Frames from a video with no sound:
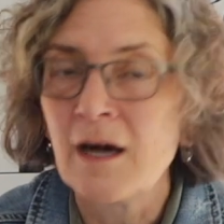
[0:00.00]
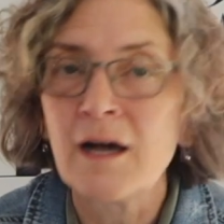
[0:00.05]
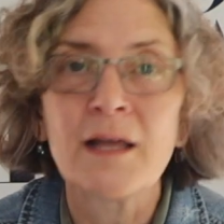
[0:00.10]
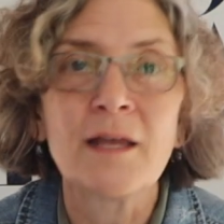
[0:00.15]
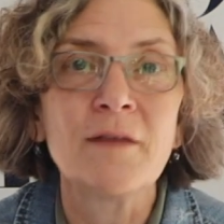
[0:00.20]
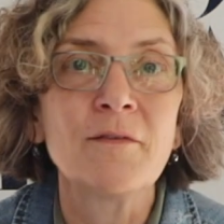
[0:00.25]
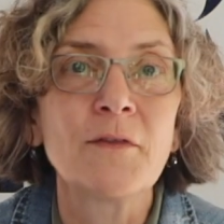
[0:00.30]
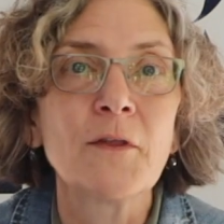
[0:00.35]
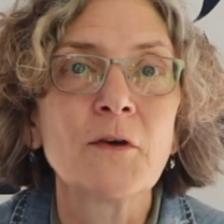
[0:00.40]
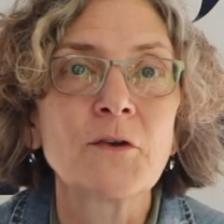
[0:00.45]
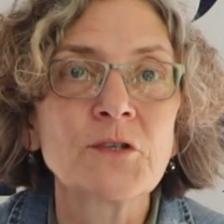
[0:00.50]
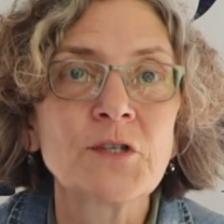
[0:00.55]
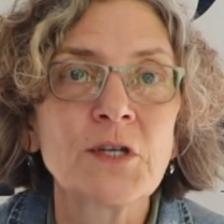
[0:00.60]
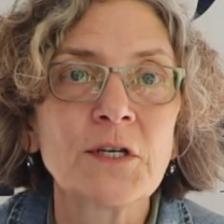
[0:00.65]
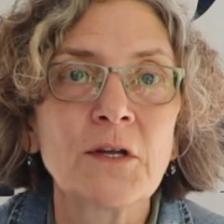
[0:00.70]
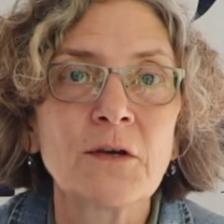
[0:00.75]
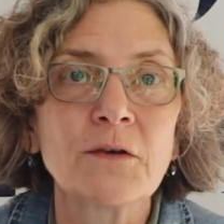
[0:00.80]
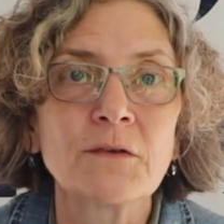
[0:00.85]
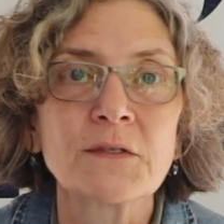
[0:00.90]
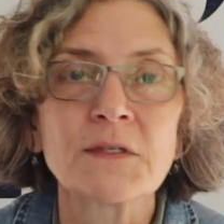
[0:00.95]
even though she
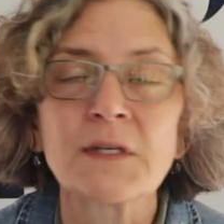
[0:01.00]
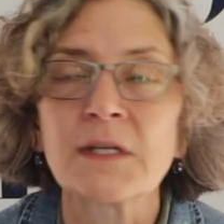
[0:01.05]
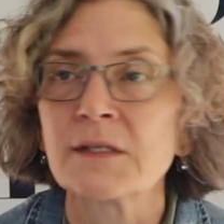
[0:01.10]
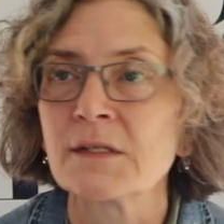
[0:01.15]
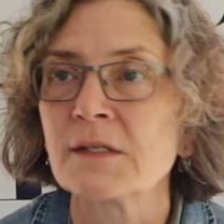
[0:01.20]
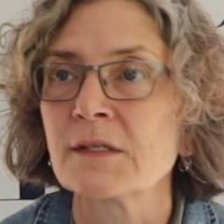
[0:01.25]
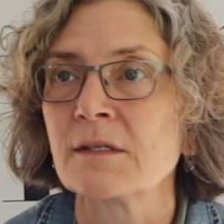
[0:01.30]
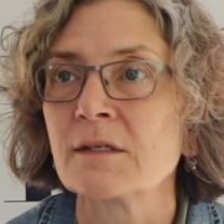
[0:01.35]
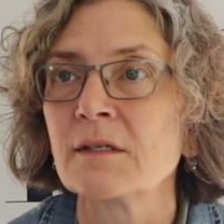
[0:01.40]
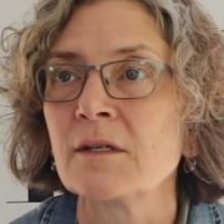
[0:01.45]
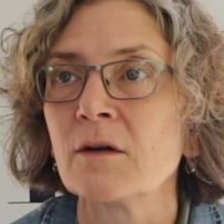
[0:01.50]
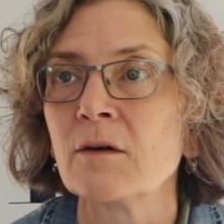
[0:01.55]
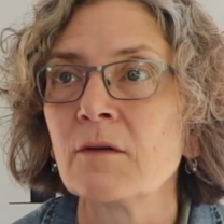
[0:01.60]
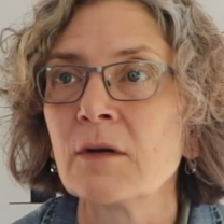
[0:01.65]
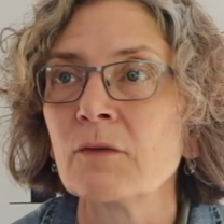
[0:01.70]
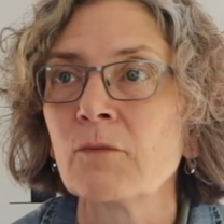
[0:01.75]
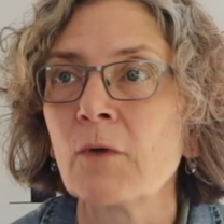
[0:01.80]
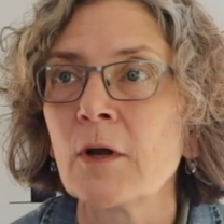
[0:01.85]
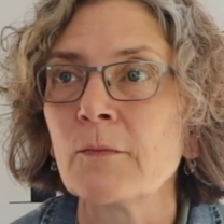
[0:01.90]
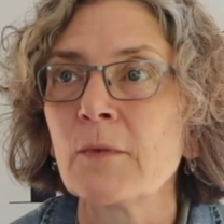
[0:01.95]
knows that's, you know,
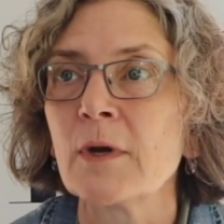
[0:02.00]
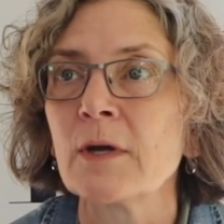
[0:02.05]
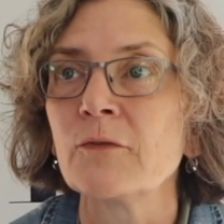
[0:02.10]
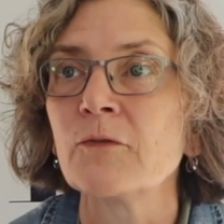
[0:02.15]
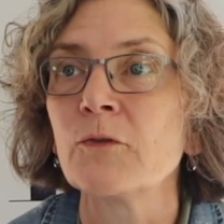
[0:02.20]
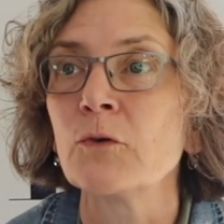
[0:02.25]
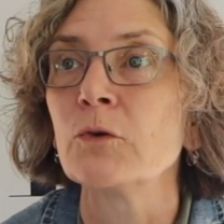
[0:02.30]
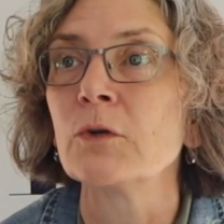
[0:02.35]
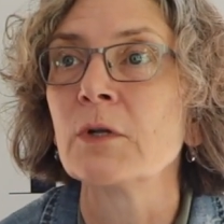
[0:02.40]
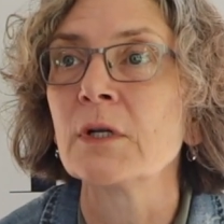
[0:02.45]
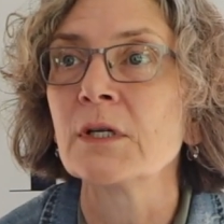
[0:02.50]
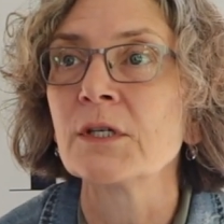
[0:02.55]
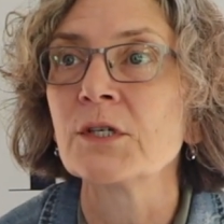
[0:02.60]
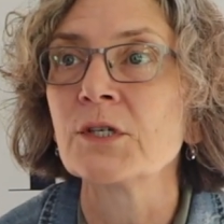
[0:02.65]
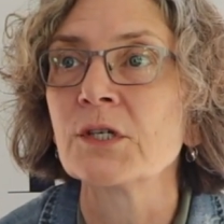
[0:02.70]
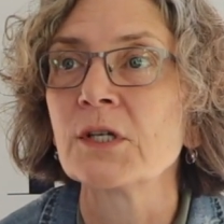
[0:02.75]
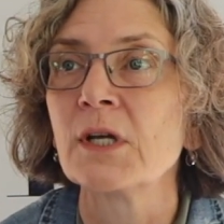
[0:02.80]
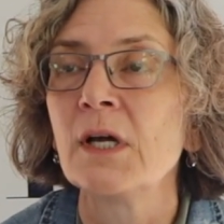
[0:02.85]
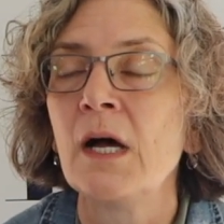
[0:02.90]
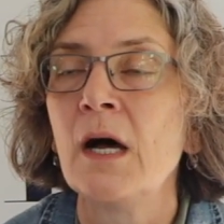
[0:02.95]
in one way
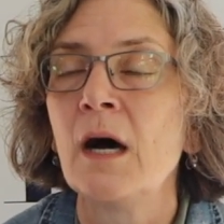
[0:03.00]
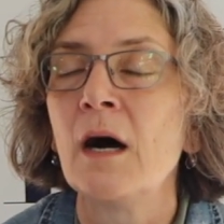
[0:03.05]
foolish.